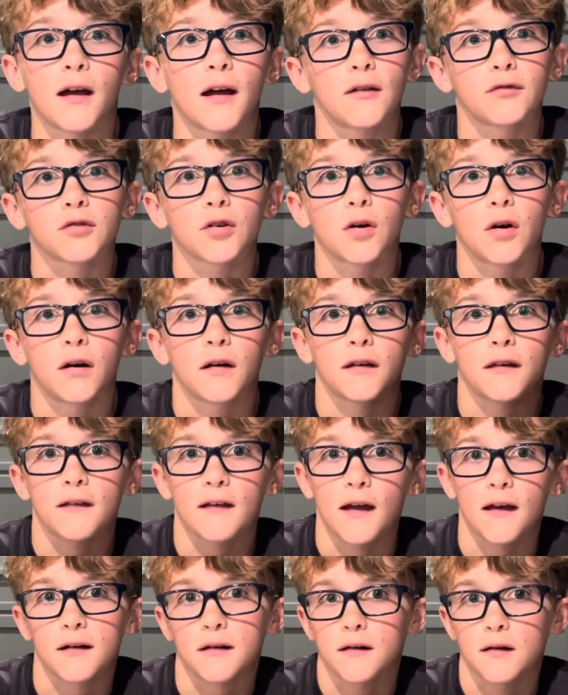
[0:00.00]
After all, he's
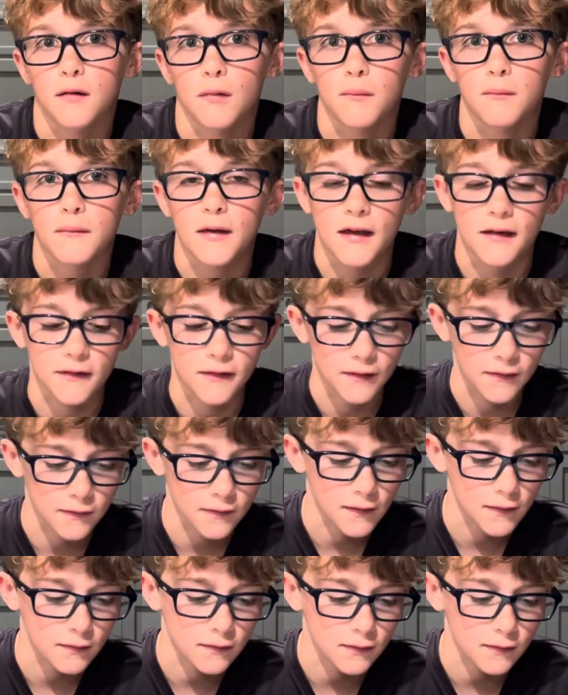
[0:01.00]
had an amazing
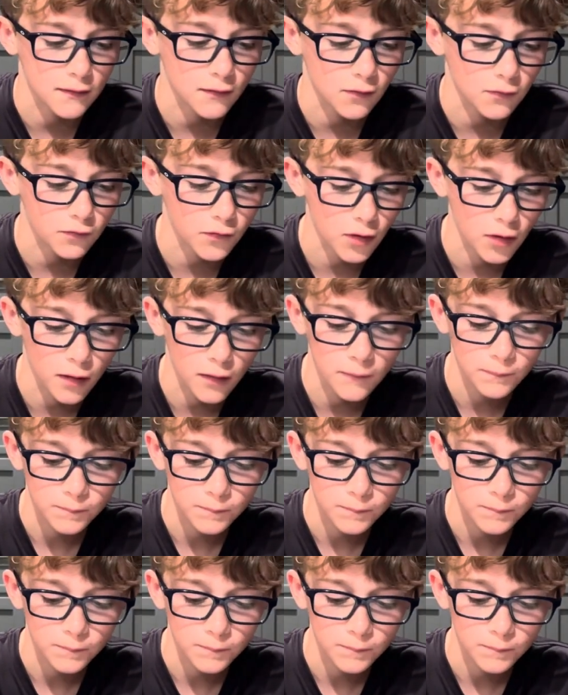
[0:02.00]
season so far.